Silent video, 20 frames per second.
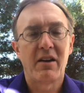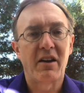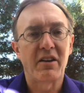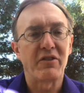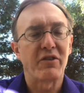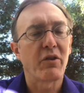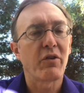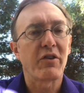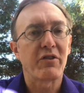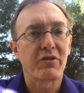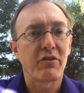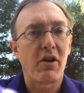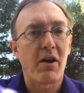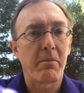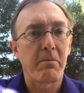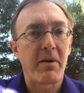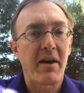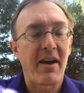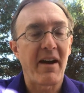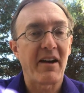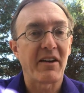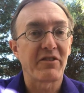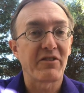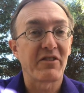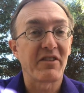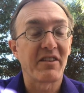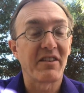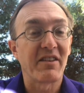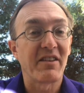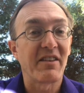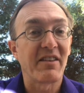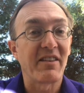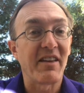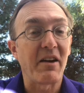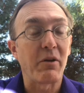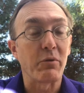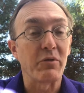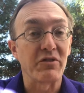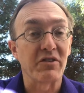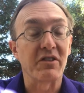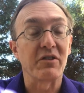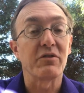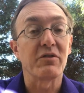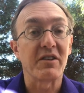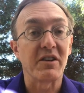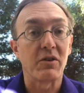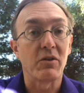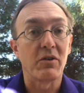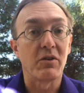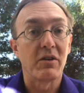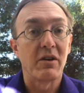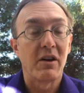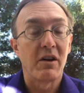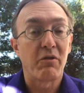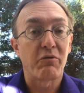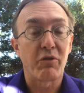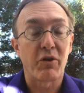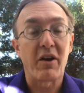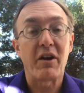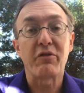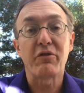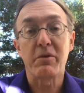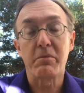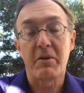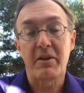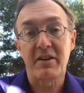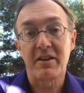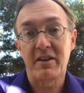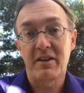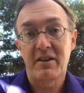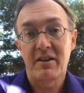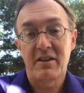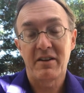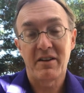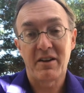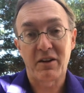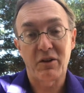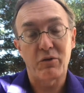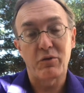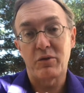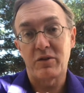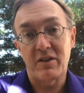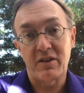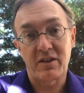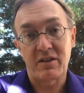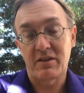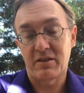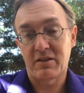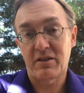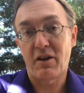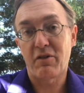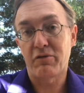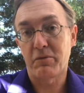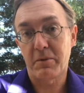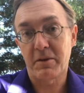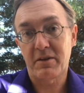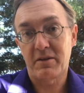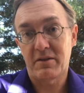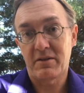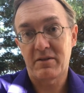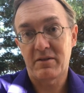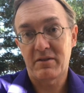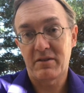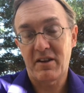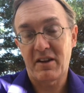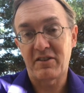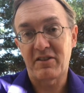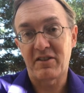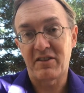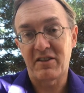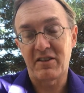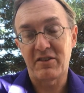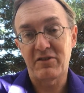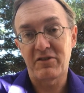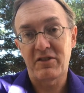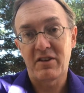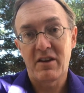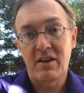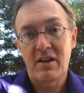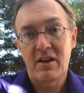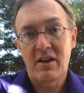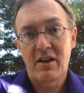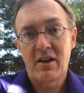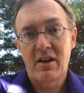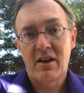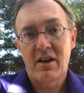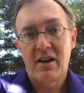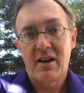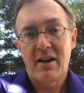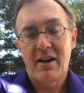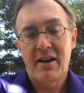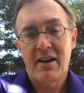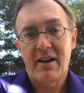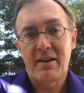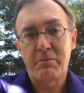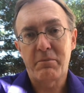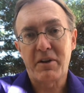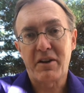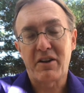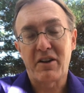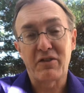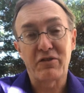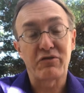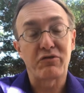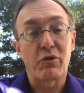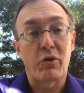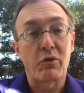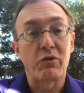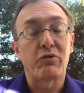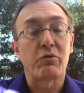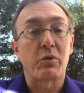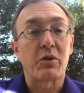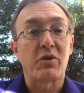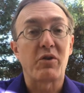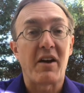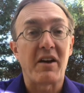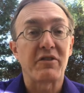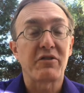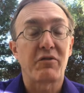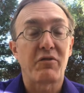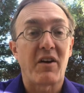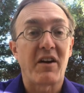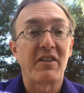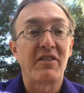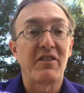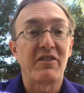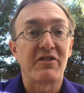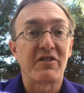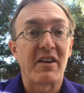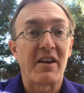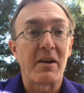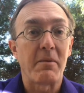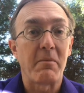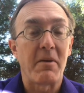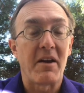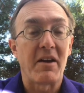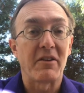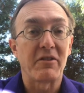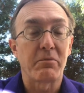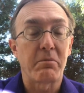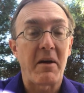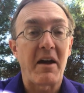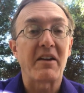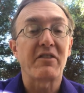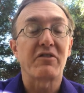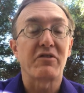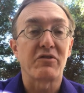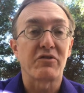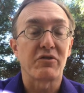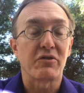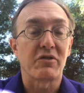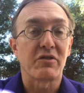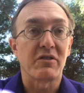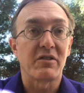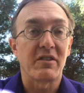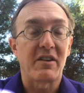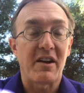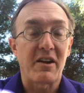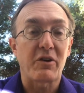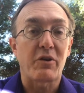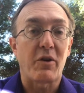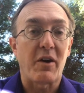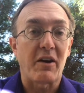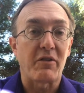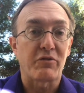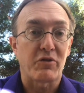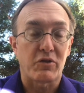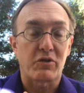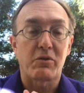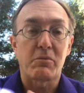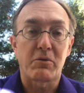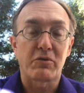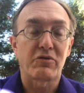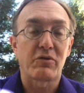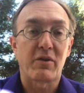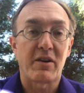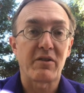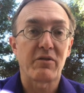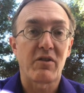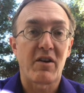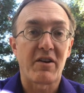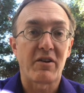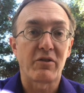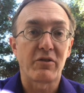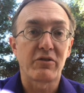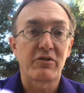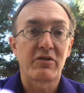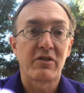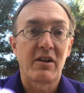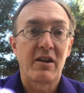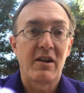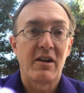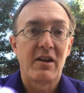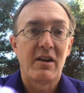Until this law passed, that was illegal for everybody, including government entities, because drones were classified the same as passenger aircraft or commercial airliners.